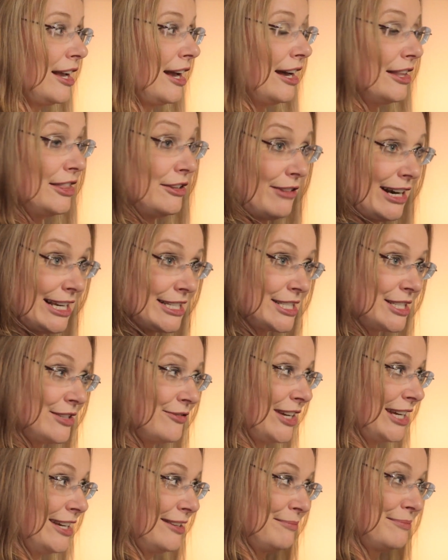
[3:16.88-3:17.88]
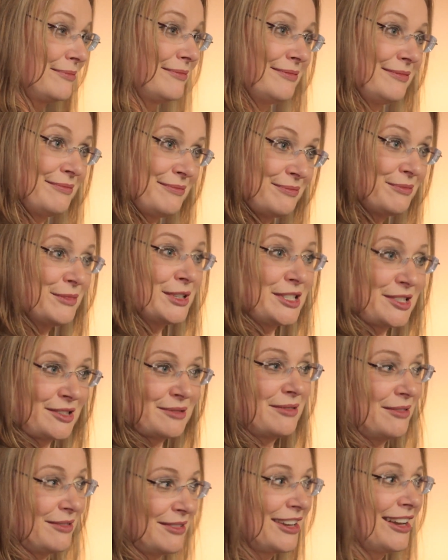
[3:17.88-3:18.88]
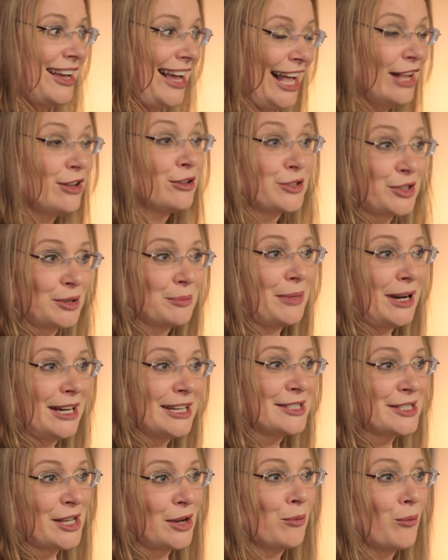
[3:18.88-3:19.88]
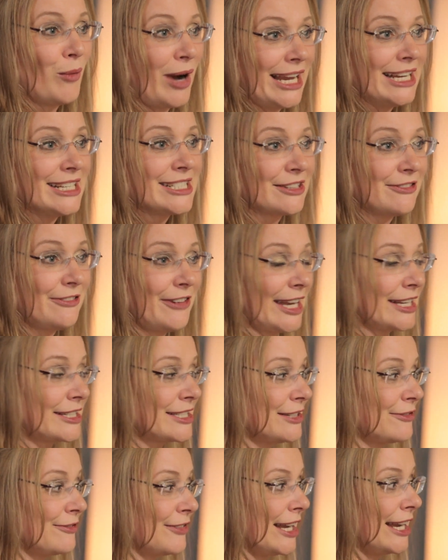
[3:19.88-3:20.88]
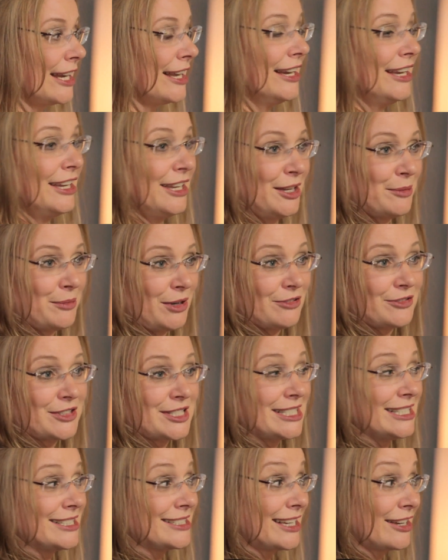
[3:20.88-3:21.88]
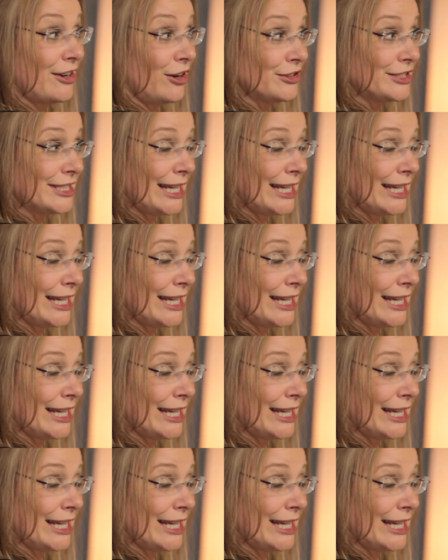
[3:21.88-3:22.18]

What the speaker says: and the rest of it was held up by its own weight effectively. But obviously, as it got